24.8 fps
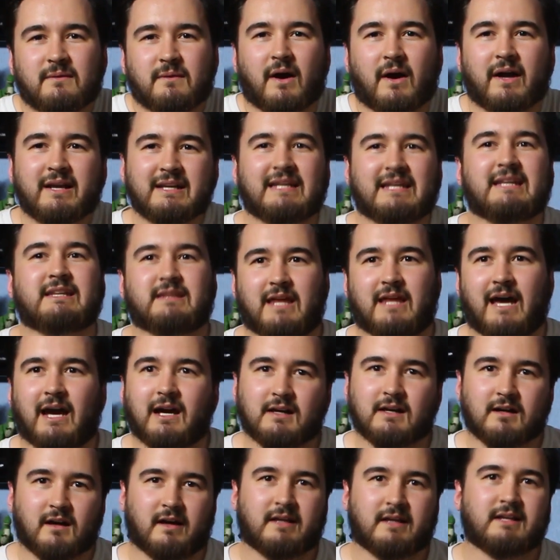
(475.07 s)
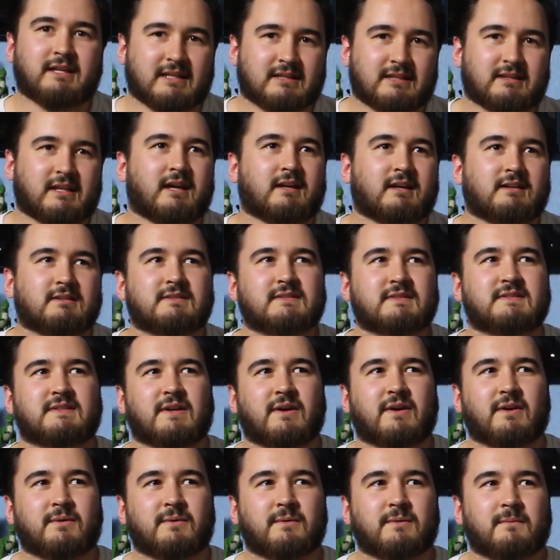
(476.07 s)
I need that.
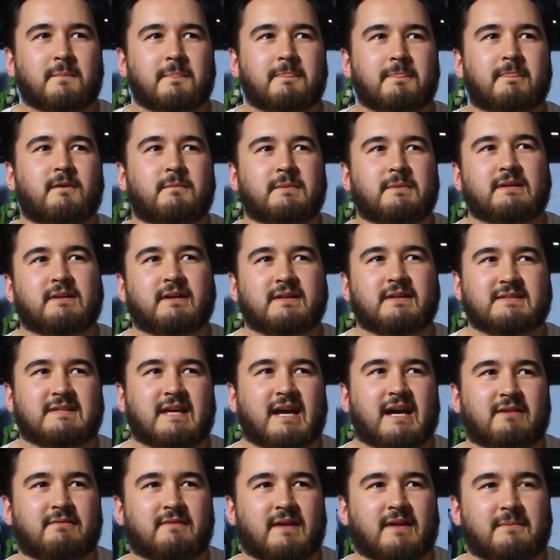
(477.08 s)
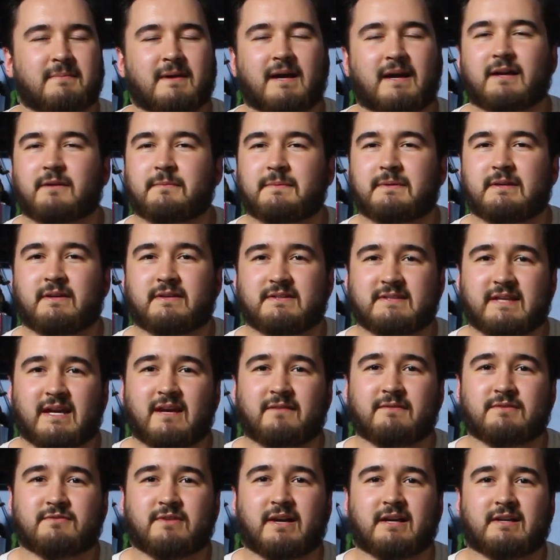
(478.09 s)
So it'll be nice to have that back. It'll be nice to
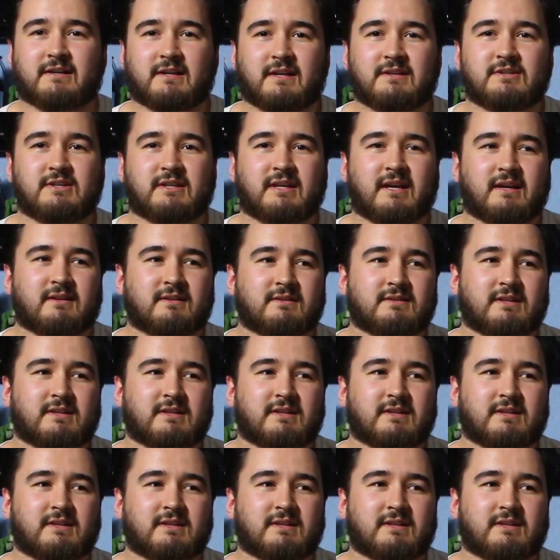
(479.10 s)
have a Dragon Age again,